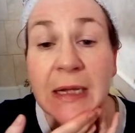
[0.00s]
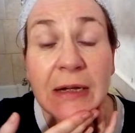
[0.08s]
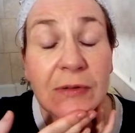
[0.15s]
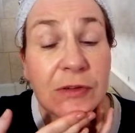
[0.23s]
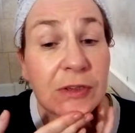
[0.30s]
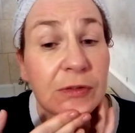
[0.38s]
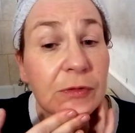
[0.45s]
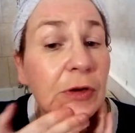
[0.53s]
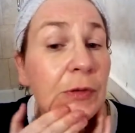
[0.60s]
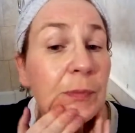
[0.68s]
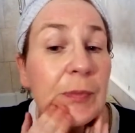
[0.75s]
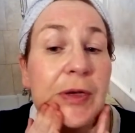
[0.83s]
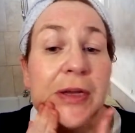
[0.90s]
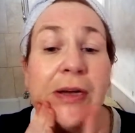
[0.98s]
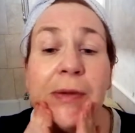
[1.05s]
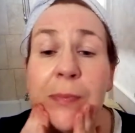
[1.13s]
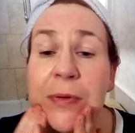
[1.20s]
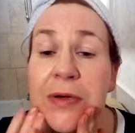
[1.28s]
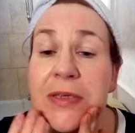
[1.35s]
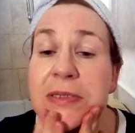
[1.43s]
after you've gone,
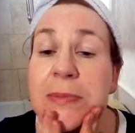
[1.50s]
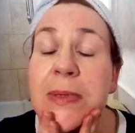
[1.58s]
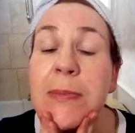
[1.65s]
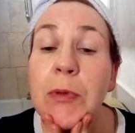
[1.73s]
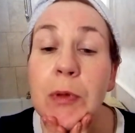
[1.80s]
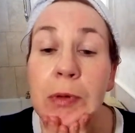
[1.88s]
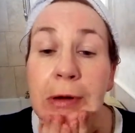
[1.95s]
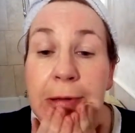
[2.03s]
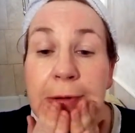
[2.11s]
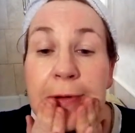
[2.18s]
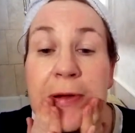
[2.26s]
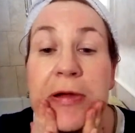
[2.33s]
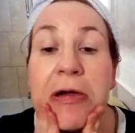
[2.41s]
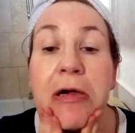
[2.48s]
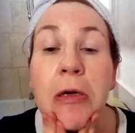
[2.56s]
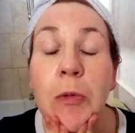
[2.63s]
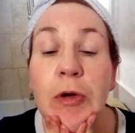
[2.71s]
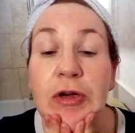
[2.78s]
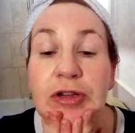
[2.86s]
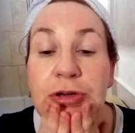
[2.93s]
but it's a bit boring
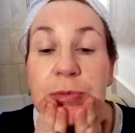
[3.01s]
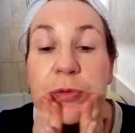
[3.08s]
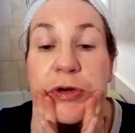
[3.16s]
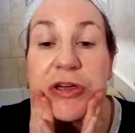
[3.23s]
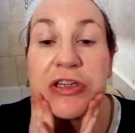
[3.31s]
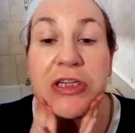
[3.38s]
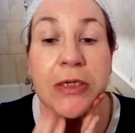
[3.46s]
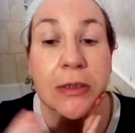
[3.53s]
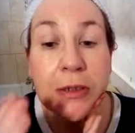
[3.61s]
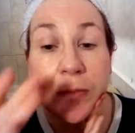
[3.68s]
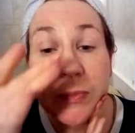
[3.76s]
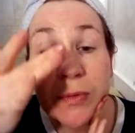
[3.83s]
watching and watching.